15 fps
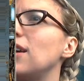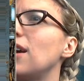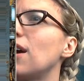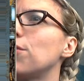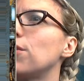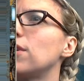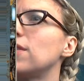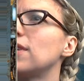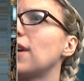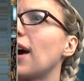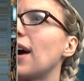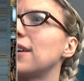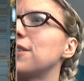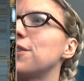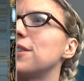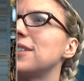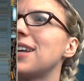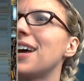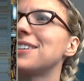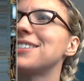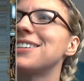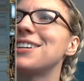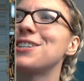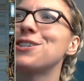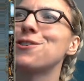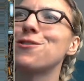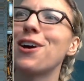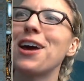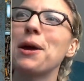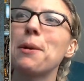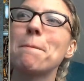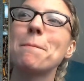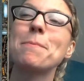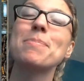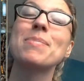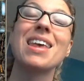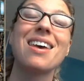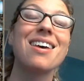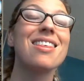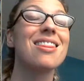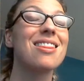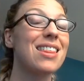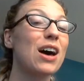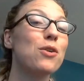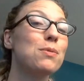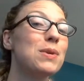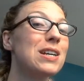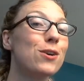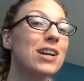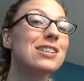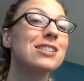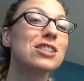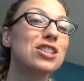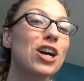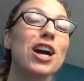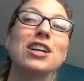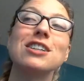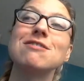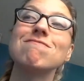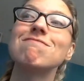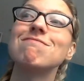get rid of the caster assassination, right? That would be a great start.